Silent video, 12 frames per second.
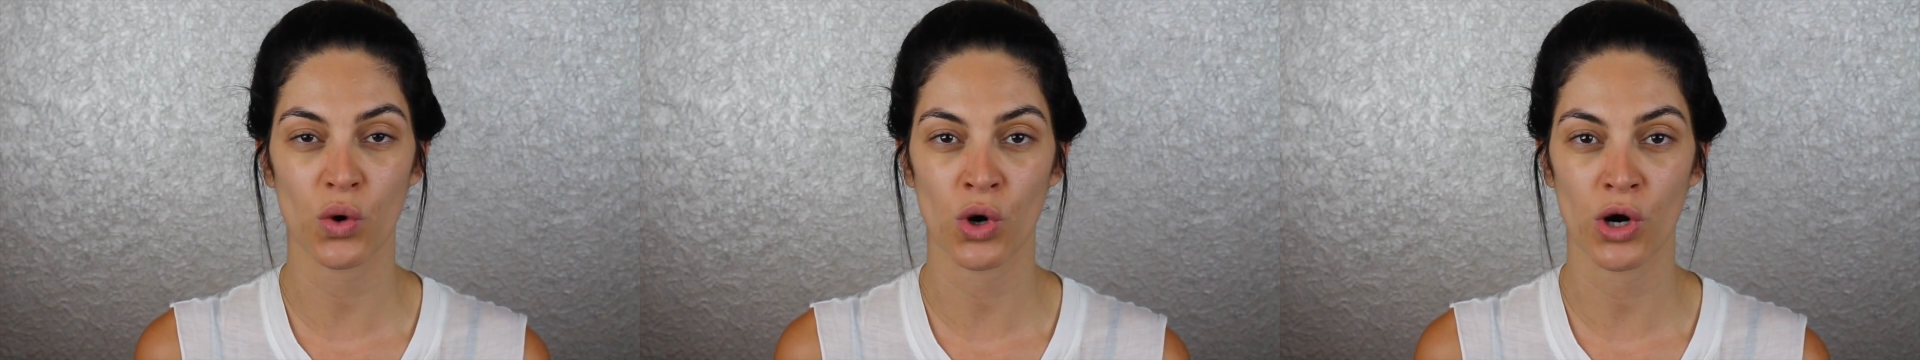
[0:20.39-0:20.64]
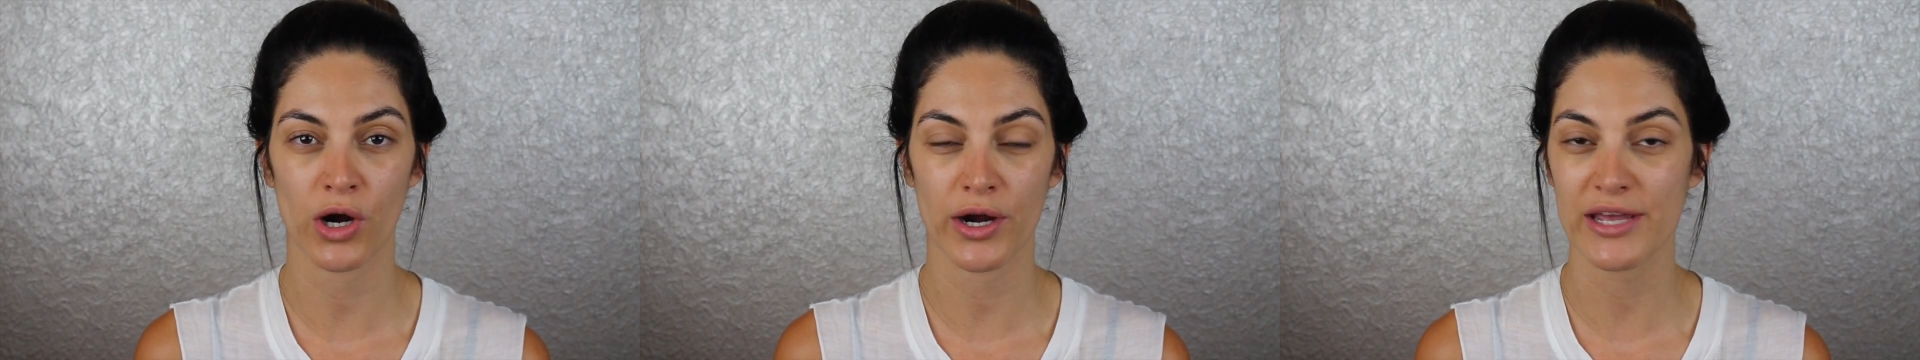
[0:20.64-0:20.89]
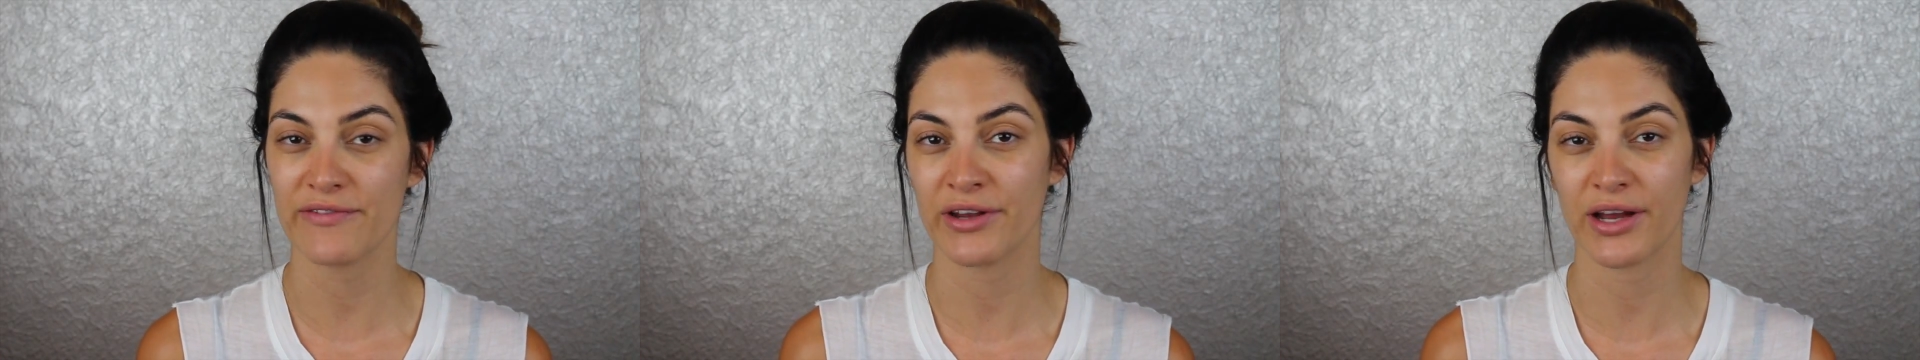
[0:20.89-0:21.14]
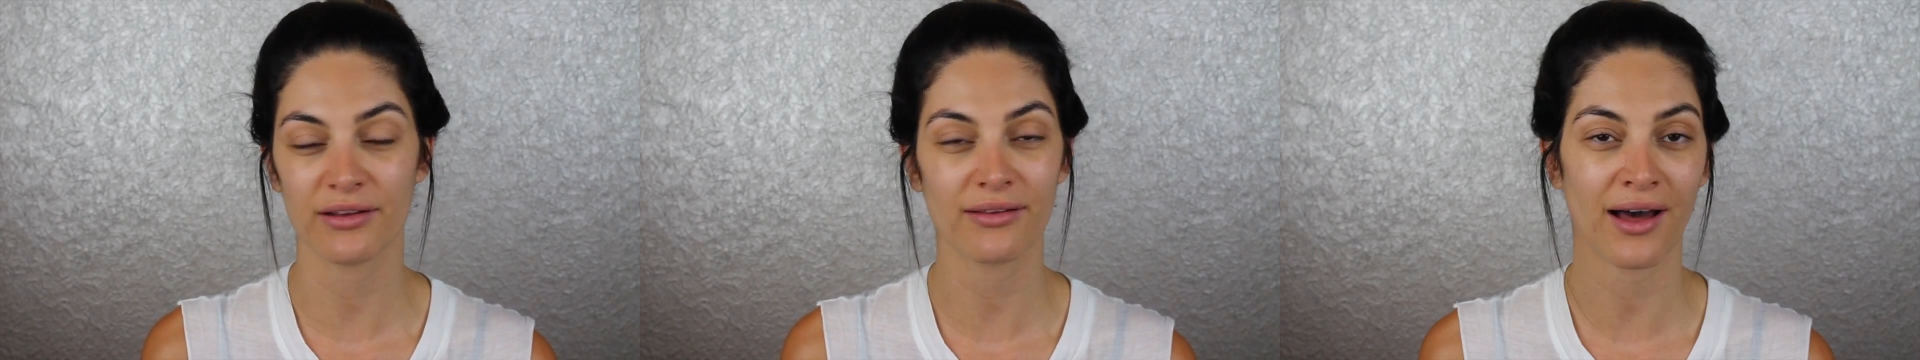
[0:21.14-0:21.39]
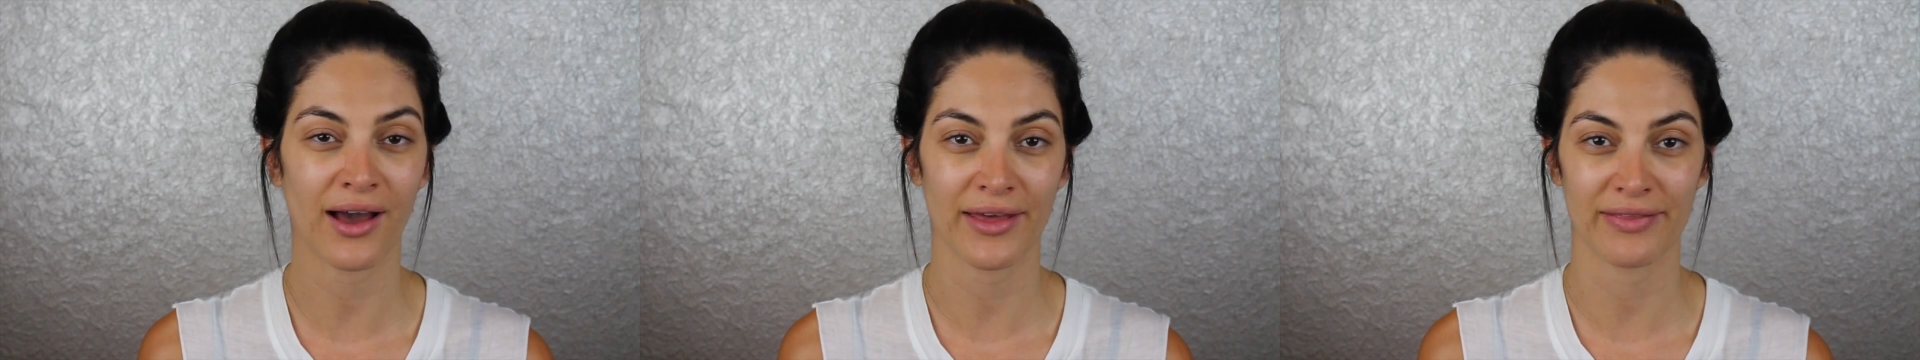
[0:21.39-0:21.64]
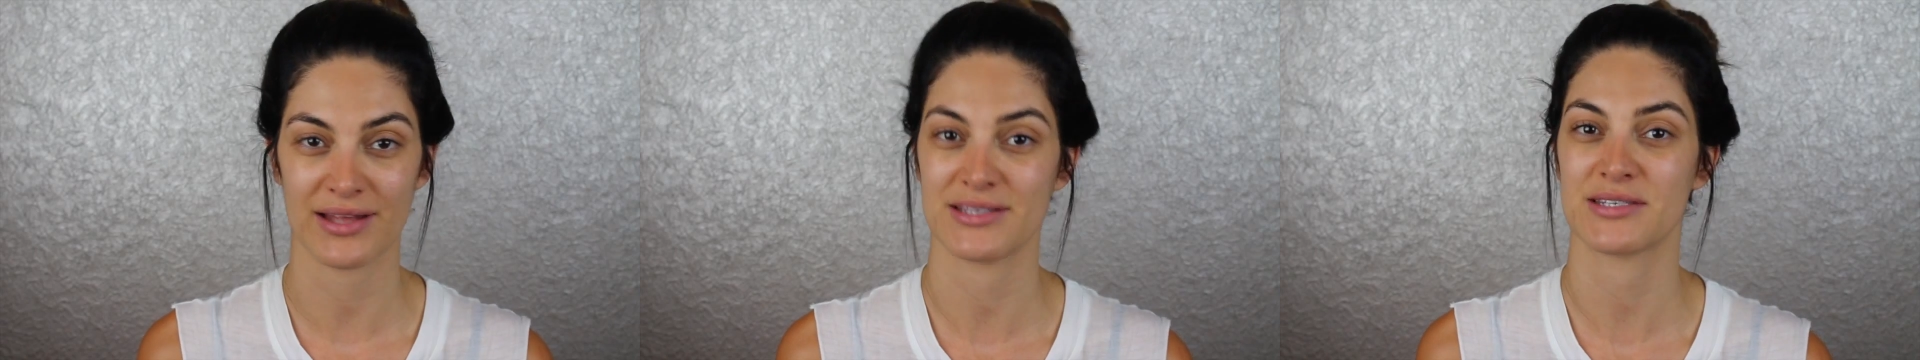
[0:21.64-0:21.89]
or even a
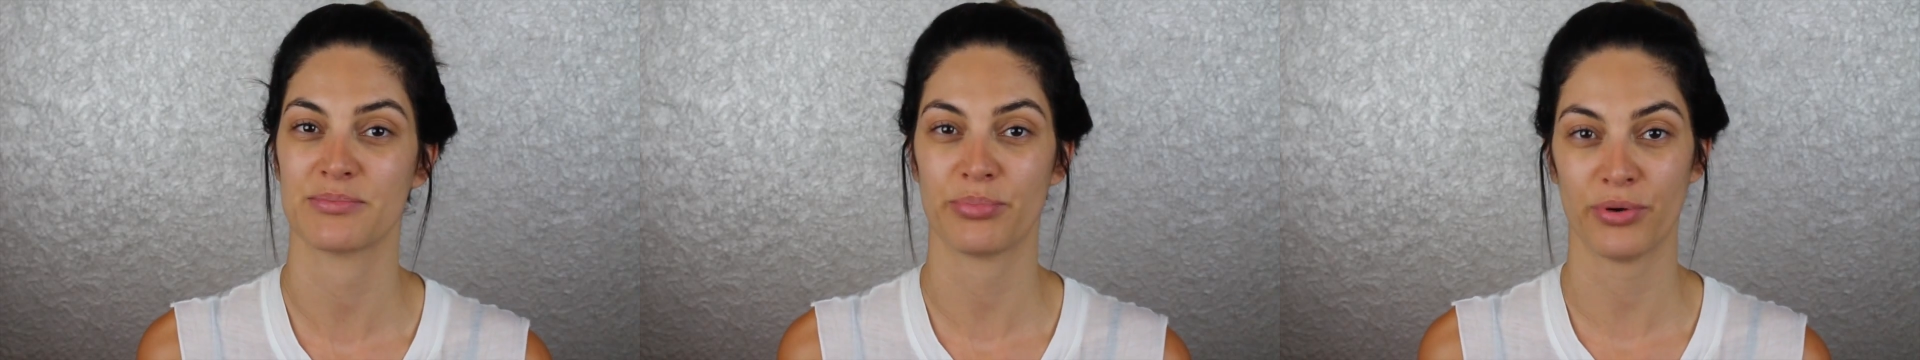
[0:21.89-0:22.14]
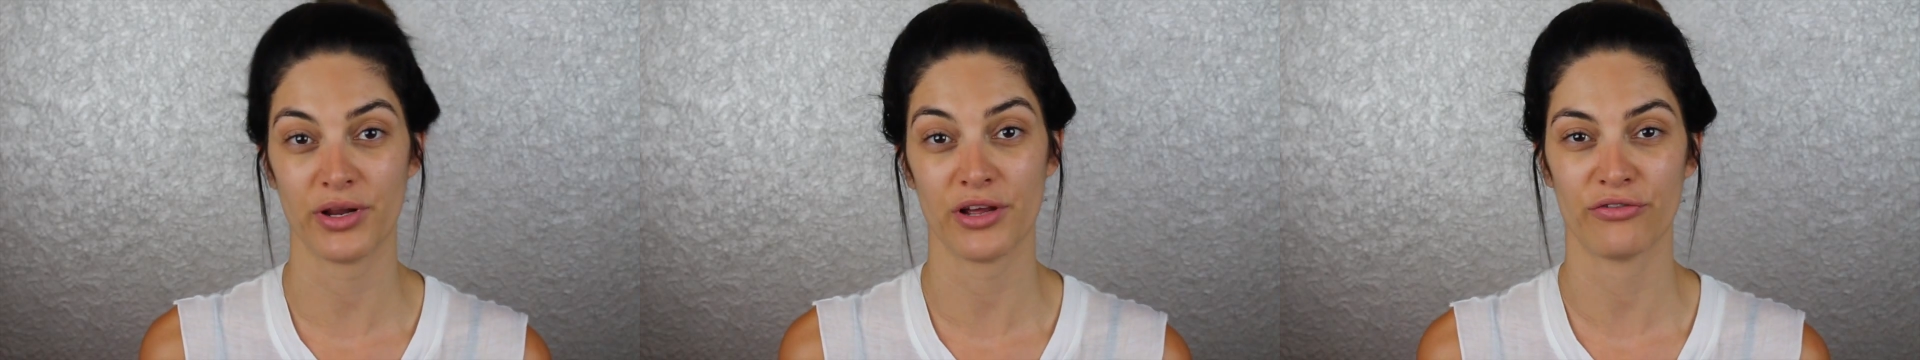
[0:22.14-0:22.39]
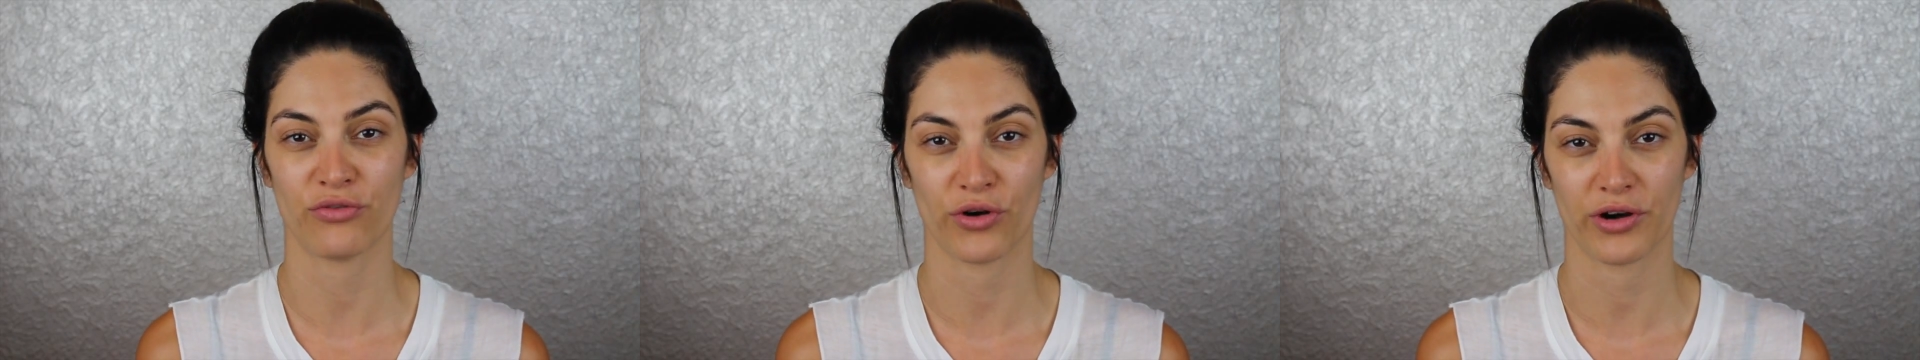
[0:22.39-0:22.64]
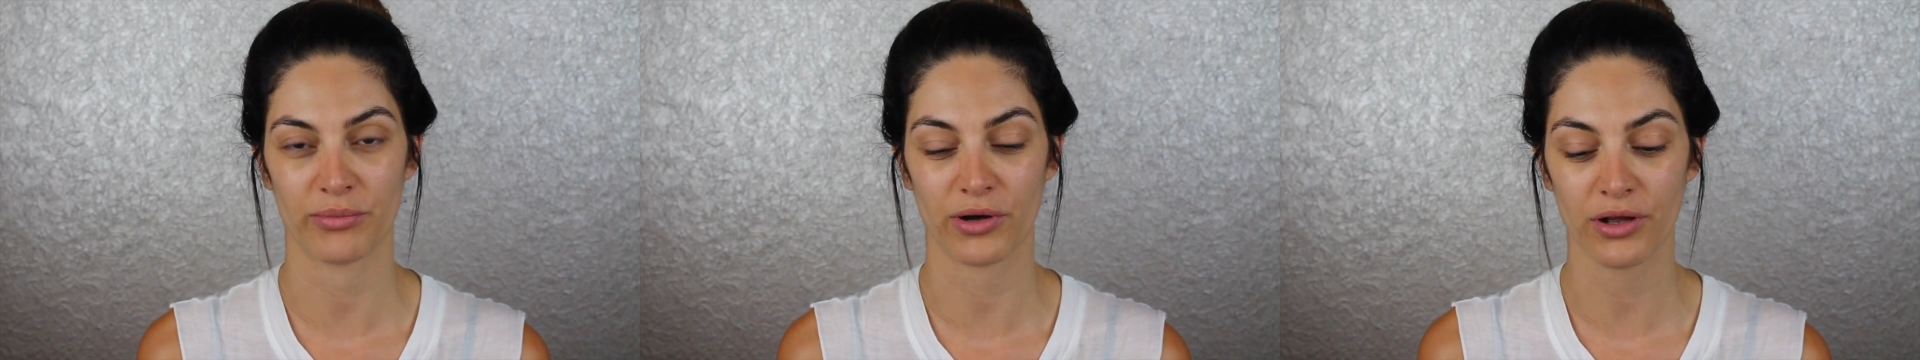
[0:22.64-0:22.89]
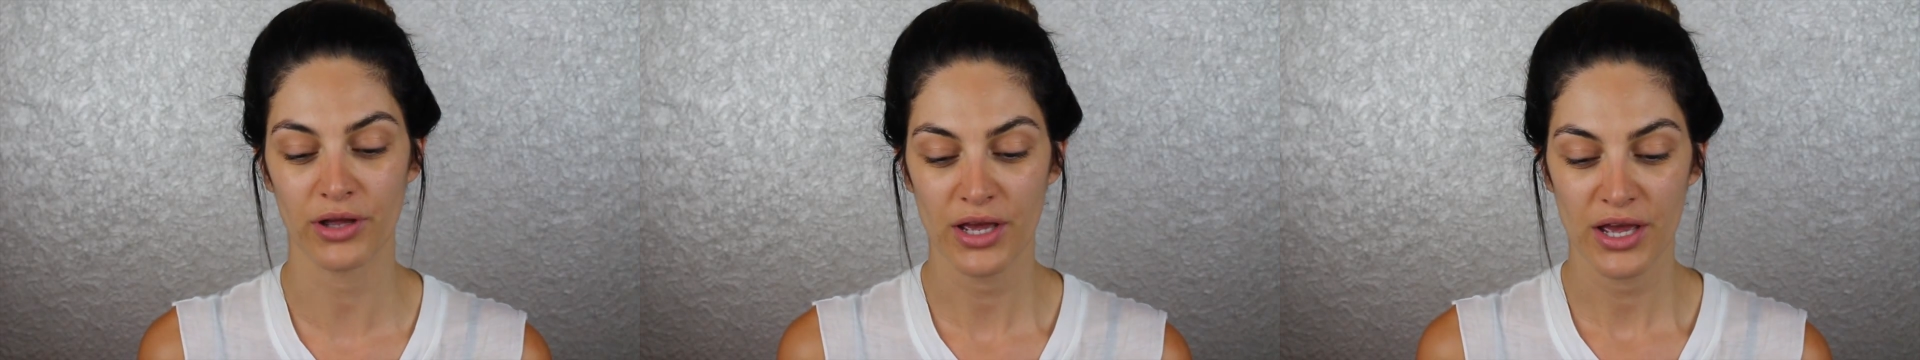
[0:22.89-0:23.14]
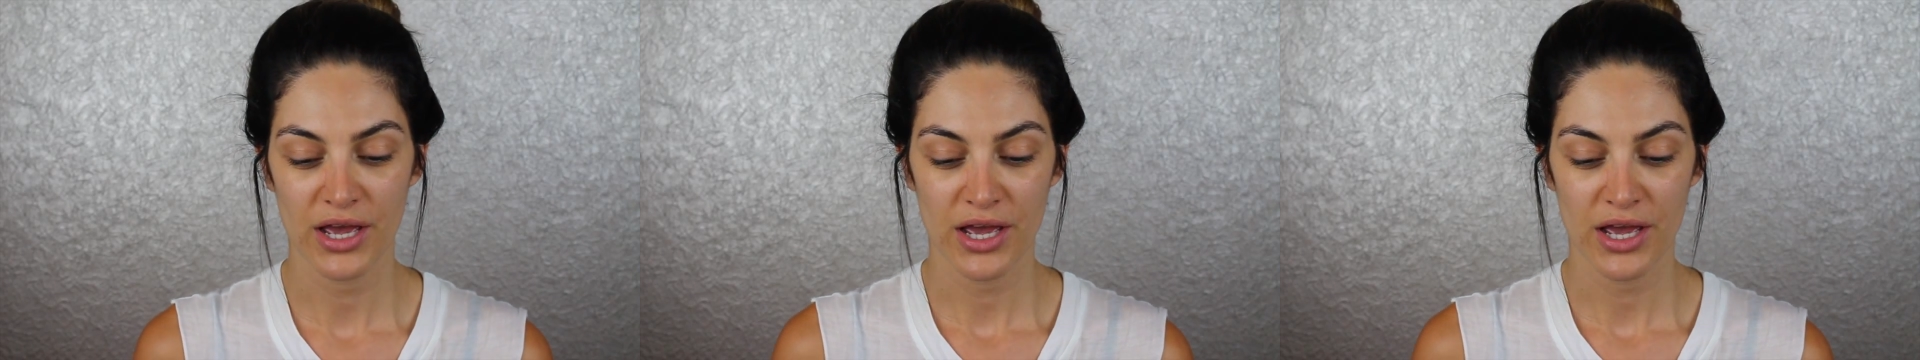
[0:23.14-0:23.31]
line that's pretty affordable.